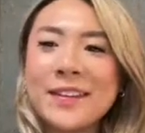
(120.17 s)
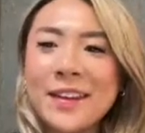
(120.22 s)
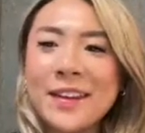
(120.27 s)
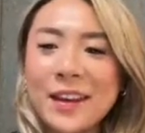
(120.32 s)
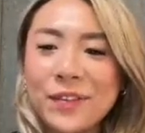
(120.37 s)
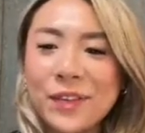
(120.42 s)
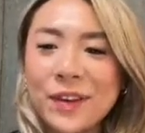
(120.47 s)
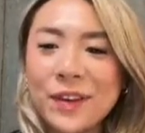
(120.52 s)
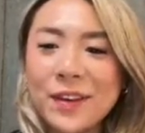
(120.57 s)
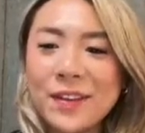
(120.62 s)

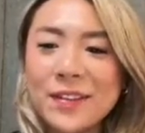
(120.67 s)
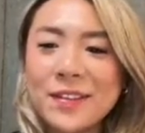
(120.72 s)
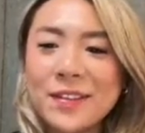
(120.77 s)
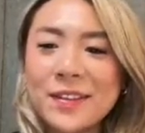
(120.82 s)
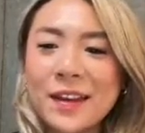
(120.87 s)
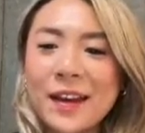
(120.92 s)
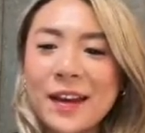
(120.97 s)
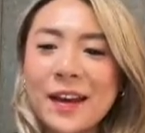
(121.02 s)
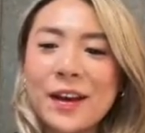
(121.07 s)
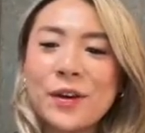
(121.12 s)
Davies,
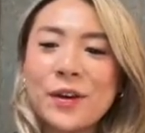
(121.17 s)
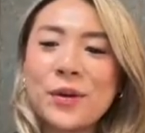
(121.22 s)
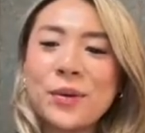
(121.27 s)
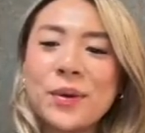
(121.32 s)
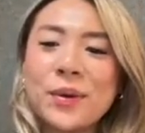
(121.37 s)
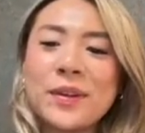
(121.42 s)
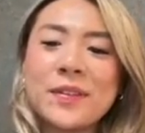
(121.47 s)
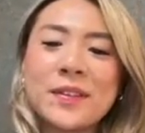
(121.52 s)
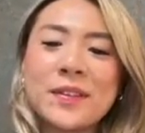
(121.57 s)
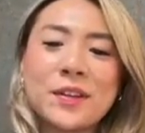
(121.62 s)
who
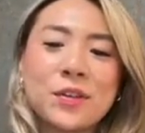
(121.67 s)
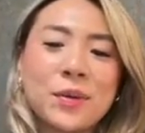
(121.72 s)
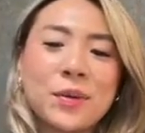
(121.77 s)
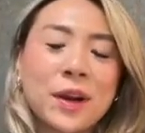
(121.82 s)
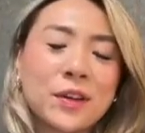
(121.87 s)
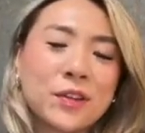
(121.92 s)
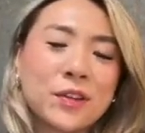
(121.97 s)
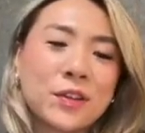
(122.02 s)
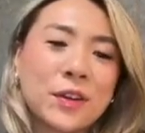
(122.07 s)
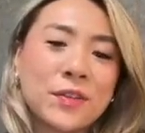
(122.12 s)
is the
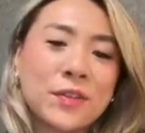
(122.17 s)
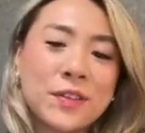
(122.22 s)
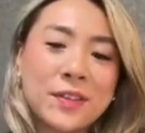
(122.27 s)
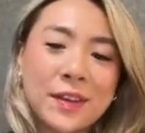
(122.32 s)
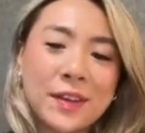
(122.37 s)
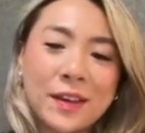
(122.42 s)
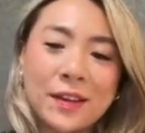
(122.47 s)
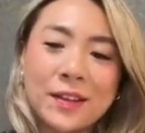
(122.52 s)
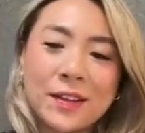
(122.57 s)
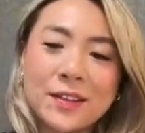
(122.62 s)
director of
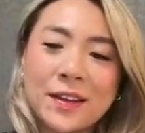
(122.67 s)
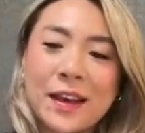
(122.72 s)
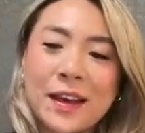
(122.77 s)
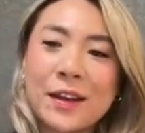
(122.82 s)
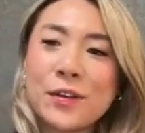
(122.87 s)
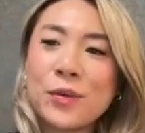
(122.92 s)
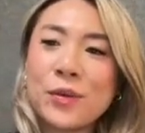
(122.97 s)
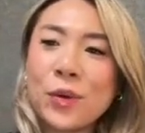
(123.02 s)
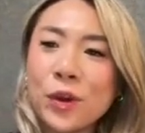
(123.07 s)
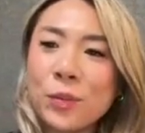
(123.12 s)
sales
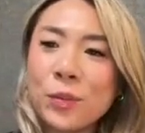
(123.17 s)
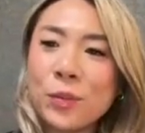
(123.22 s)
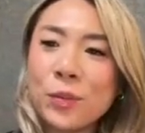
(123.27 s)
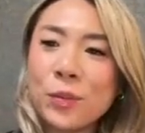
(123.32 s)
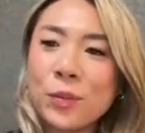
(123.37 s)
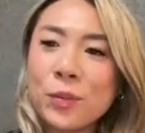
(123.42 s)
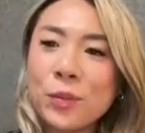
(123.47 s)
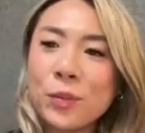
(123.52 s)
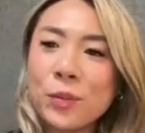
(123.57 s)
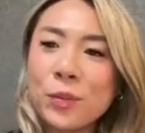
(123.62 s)
at
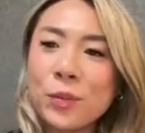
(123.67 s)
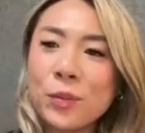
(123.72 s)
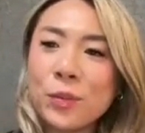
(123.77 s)
Noibu,